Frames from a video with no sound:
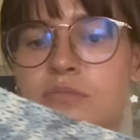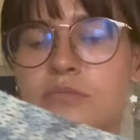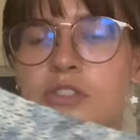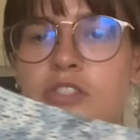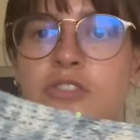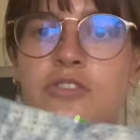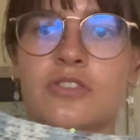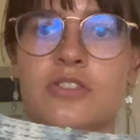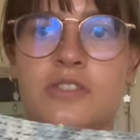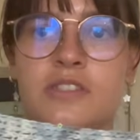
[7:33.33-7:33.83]

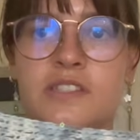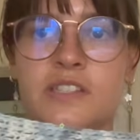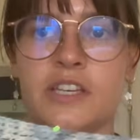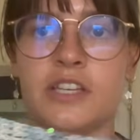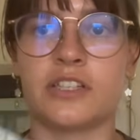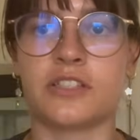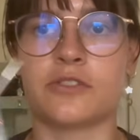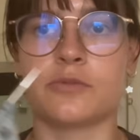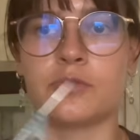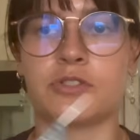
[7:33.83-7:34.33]
This is on
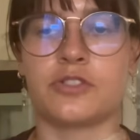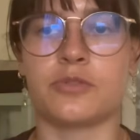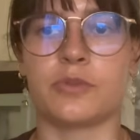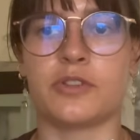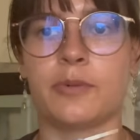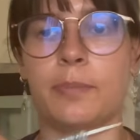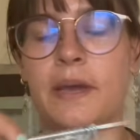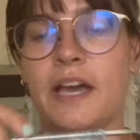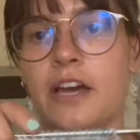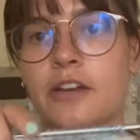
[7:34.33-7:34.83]
6, which is what
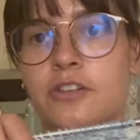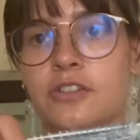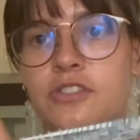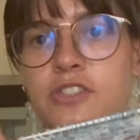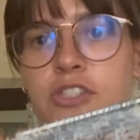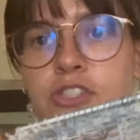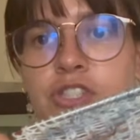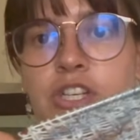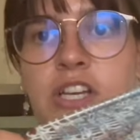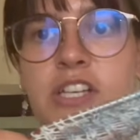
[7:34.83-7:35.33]
the pattern
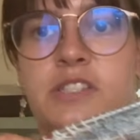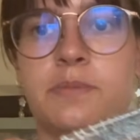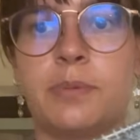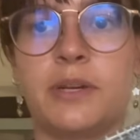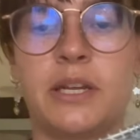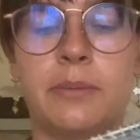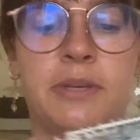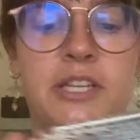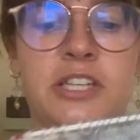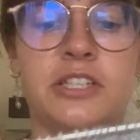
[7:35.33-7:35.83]
suggests,
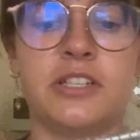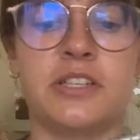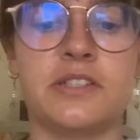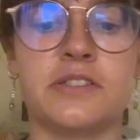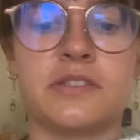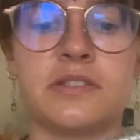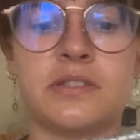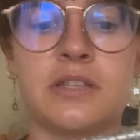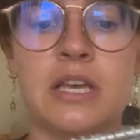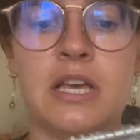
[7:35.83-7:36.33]
but I mean, it
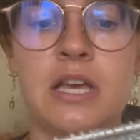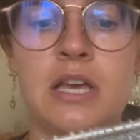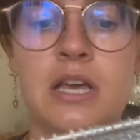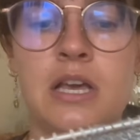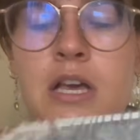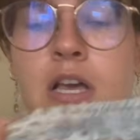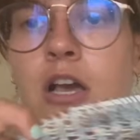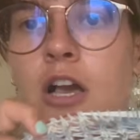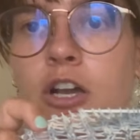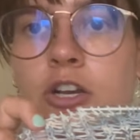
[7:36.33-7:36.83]
is
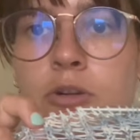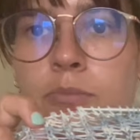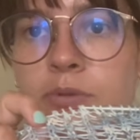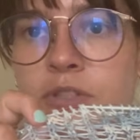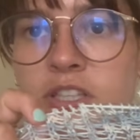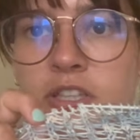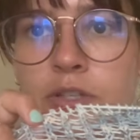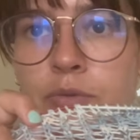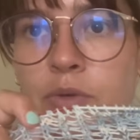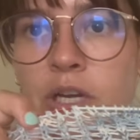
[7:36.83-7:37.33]
a
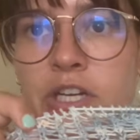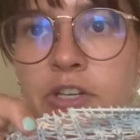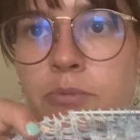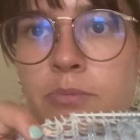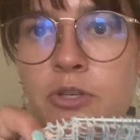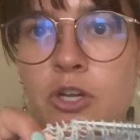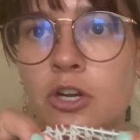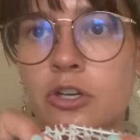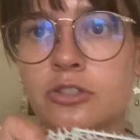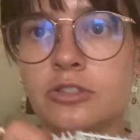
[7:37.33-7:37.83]
completely
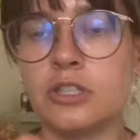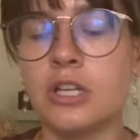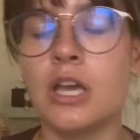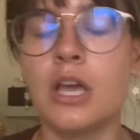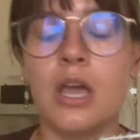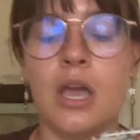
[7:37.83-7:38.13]
random yarn.